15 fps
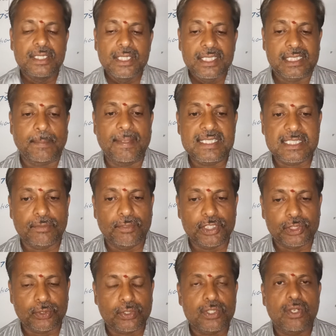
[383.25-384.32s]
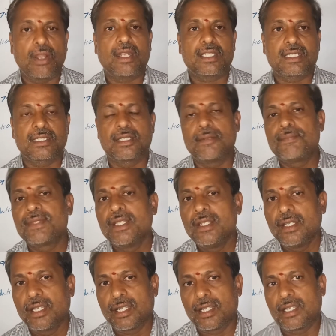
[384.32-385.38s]
It means we should not
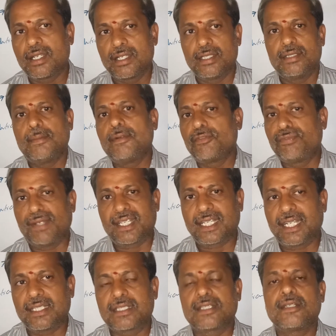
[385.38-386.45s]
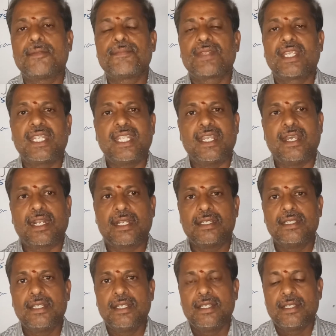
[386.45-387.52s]
forget here,
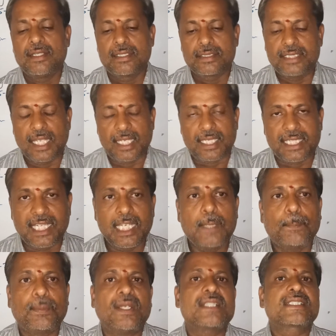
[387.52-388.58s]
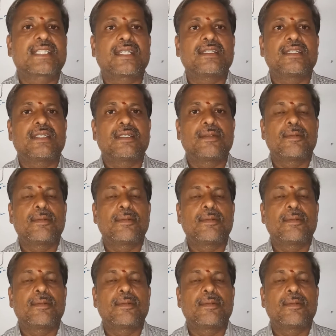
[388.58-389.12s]
the key person